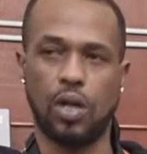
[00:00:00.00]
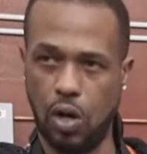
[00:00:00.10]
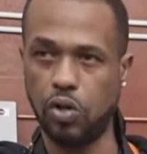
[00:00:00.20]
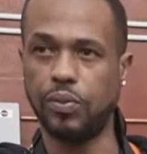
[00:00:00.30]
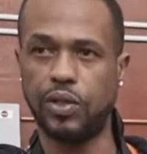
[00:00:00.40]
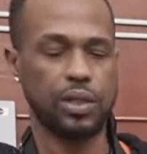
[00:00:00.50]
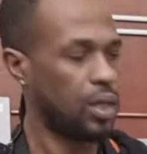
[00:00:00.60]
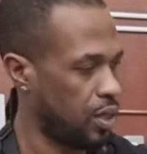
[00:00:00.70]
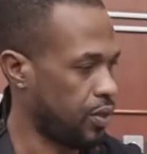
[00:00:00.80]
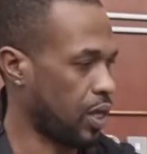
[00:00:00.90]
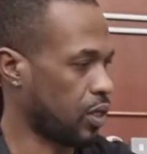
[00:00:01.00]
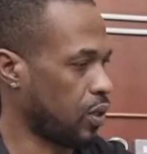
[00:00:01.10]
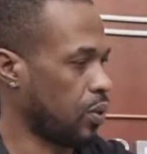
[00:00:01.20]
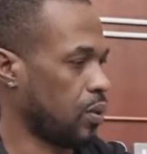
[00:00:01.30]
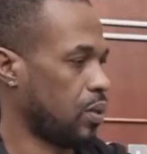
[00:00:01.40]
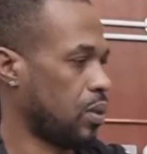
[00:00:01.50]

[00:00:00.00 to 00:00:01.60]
So ohms, thank you.